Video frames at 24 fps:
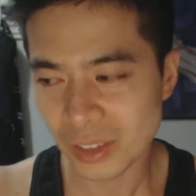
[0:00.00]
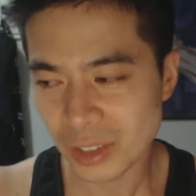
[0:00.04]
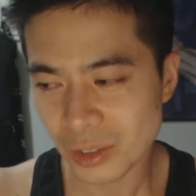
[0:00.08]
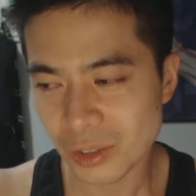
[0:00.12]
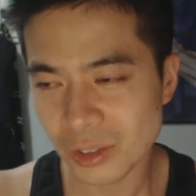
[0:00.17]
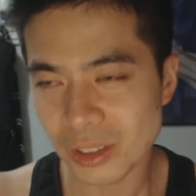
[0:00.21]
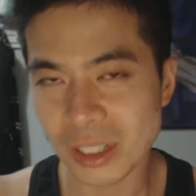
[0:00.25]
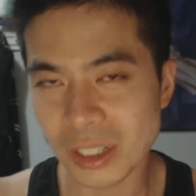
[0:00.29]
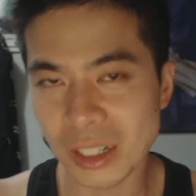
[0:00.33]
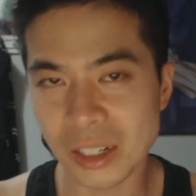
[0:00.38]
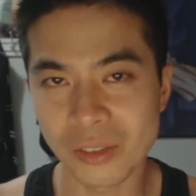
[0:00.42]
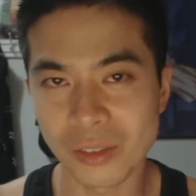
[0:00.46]

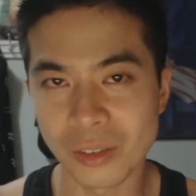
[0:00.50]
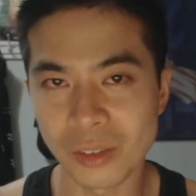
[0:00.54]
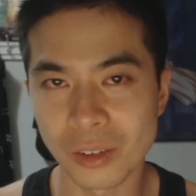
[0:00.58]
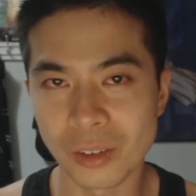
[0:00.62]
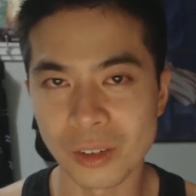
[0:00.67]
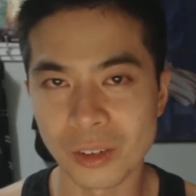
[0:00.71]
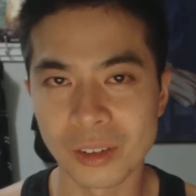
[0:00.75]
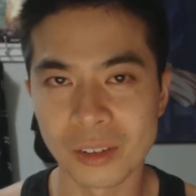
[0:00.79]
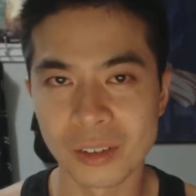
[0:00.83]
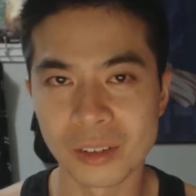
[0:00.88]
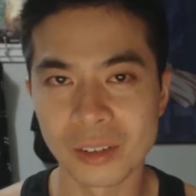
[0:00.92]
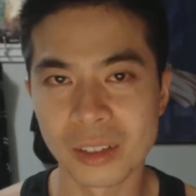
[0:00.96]
Vasuda
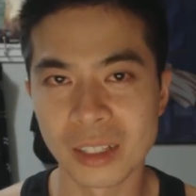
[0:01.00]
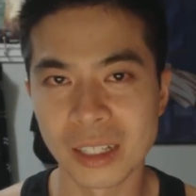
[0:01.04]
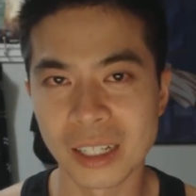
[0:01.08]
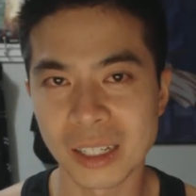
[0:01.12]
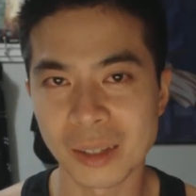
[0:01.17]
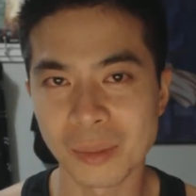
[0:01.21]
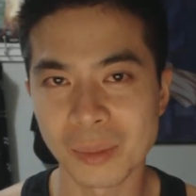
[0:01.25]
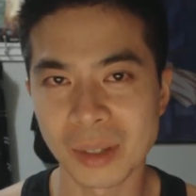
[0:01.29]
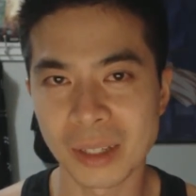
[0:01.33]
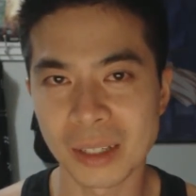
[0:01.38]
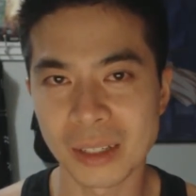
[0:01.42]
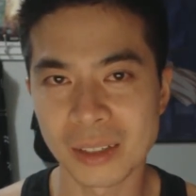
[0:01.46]
for
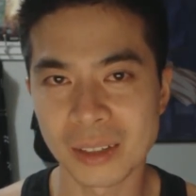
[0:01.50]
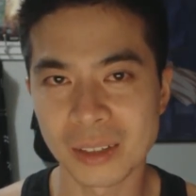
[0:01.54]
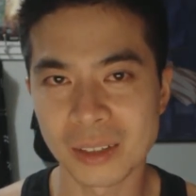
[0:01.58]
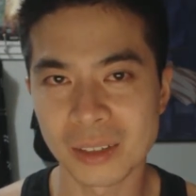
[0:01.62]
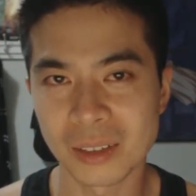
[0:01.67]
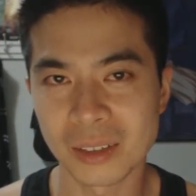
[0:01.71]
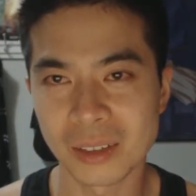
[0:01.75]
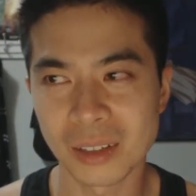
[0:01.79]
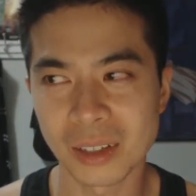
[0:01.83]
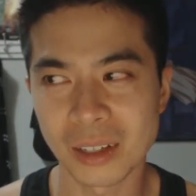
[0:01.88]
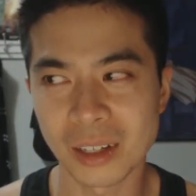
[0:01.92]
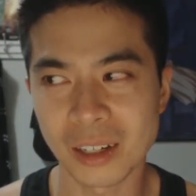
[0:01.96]
letting me
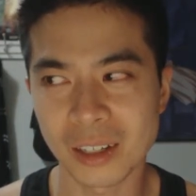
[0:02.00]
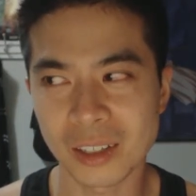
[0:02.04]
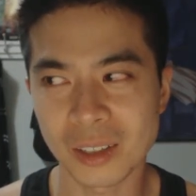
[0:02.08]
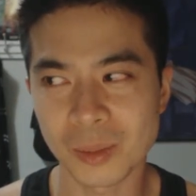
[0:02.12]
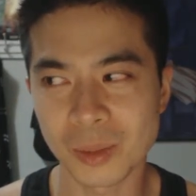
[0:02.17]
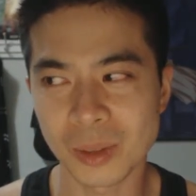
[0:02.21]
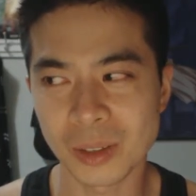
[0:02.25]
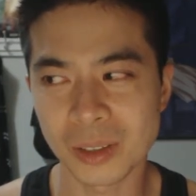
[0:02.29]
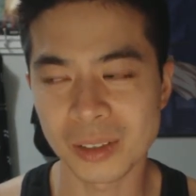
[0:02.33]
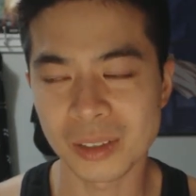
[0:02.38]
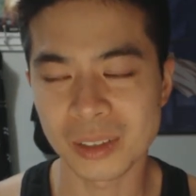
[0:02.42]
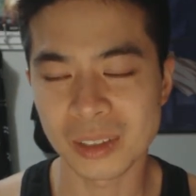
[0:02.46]

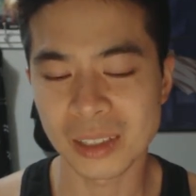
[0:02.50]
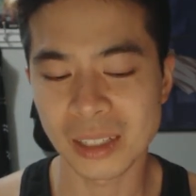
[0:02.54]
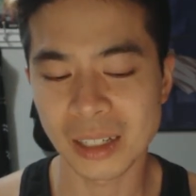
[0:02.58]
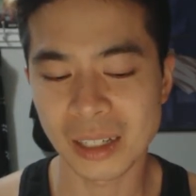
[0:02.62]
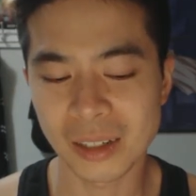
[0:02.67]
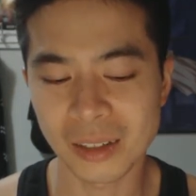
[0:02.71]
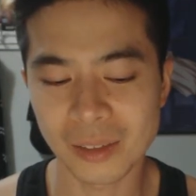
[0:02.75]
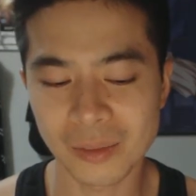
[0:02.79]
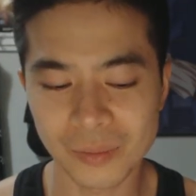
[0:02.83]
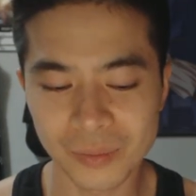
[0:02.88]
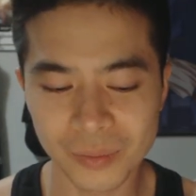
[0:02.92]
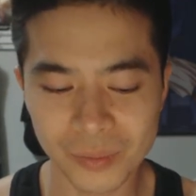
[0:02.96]
experience
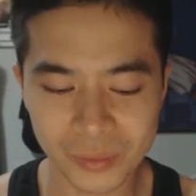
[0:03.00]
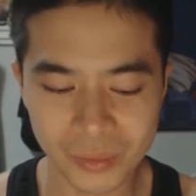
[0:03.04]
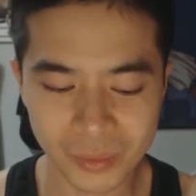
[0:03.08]
that.